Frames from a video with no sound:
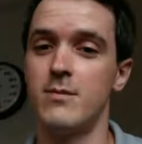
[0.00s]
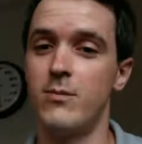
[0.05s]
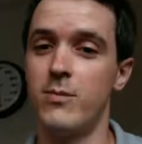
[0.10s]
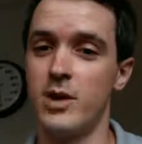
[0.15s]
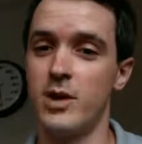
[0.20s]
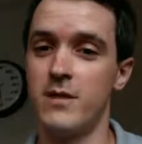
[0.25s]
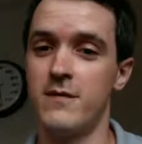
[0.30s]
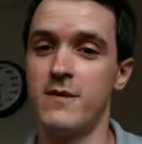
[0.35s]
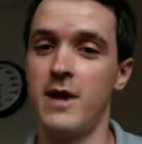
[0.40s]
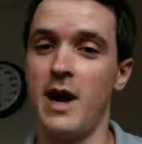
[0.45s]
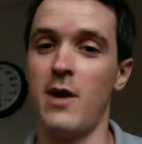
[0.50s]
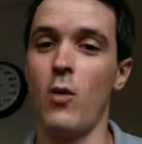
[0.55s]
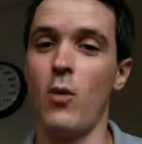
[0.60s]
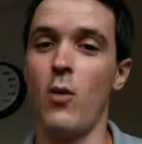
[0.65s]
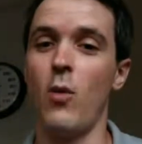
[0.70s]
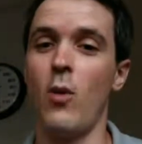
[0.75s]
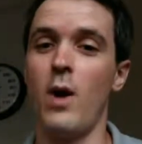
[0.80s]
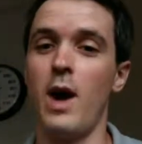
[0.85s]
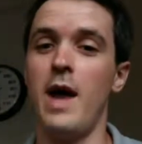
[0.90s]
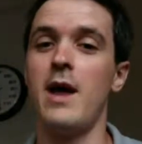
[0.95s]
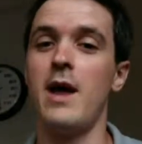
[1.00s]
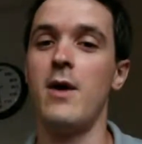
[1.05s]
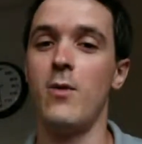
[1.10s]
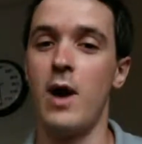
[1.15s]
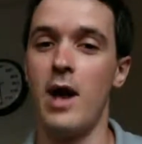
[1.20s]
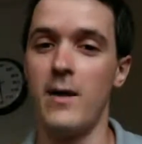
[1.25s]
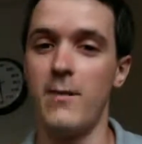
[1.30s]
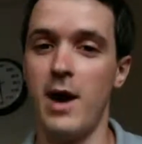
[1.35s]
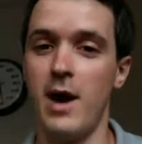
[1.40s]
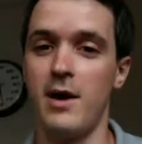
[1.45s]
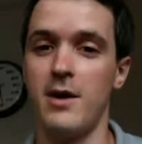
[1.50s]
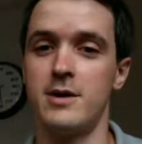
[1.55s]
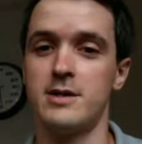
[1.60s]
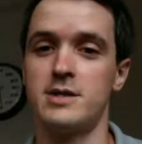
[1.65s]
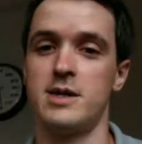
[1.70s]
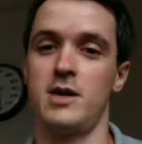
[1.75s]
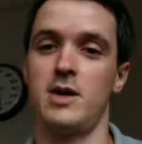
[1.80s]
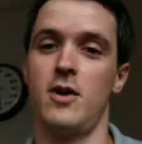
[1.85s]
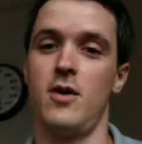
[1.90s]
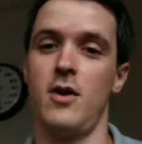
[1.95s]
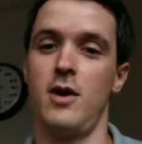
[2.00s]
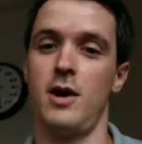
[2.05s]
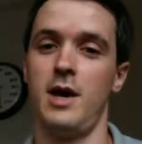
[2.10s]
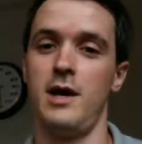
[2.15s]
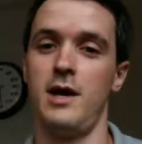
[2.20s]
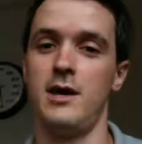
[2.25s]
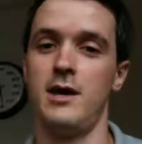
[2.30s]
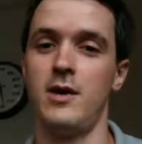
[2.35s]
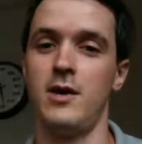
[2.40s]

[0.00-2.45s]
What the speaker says: but you've got way, way better security.